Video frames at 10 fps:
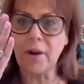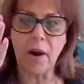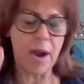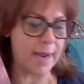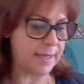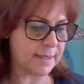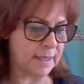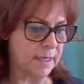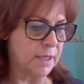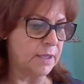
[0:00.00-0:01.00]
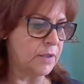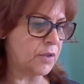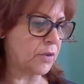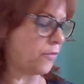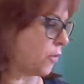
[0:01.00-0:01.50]
our eyes
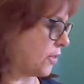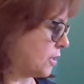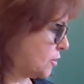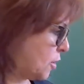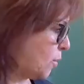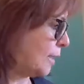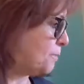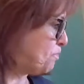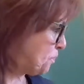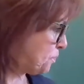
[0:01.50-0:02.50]
so forth and so on